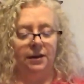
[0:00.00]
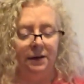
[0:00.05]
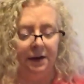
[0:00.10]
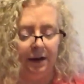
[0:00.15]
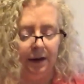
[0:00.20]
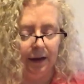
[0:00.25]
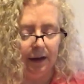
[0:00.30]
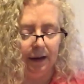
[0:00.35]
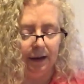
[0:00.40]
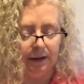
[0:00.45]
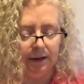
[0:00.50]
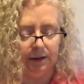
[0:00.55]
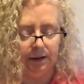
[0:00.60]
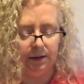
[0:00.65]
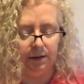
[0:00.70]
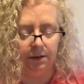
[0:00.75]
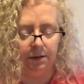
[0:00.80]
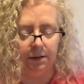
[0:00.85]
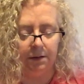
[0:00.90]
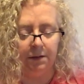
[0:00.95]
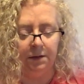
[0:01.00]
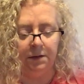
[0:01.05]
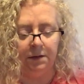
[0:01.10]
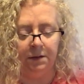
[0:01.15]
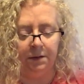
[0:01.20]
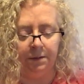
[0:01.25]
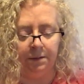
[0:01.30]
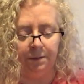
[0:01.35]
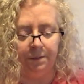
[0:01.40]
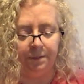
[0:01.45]
All right, next section.
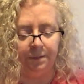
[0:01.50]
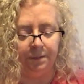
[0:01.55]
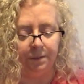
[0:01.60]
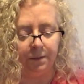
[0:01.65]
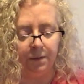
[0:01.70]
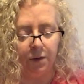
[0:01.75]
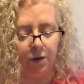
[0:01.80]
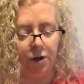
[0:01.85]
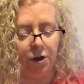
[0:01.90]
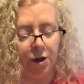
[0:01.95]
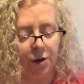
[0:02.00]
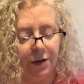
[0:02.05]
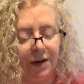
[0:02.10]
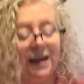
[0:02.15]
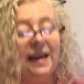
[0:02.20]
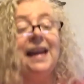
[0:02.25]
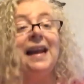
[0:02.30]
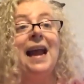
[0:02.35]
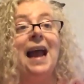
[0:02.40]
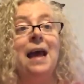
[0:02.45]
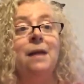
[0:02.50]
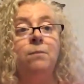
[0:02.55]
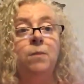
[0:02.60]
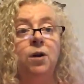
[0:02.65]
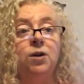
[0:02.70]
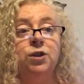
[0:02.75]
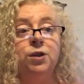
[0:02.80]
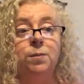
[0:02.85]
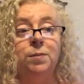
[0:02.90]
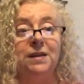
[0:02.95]

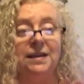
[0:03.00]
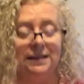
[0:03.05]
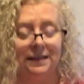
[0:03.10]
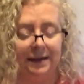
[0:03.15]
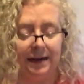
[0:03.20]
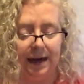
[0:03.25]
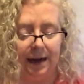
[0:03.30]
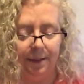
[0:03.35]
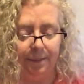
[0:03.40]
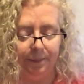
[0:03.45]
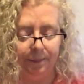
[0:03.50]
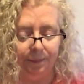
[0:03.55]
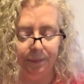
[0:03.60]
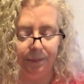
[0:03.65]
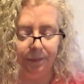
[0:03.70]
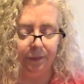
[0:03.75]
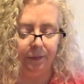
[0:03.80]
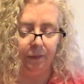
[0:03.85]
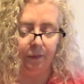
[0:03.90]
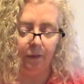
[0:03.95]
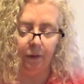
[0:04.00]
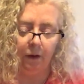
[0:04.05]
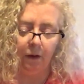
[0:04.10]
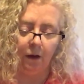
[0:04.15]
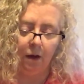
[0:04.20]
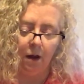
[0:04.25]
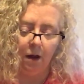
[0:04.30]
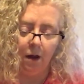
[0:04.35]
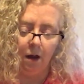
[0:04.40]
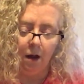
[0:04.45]
Unity and
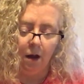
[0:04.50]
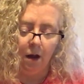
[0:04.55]
multiplicity.